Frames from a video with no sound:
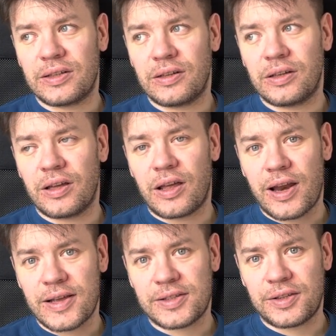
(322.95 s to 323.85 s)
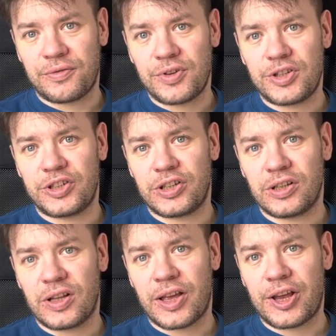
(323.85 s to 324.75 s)
REST feature
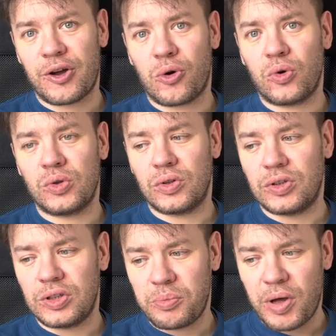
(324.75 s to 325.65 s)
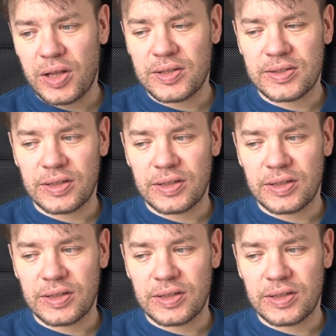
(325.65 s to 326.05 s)
like code on demands,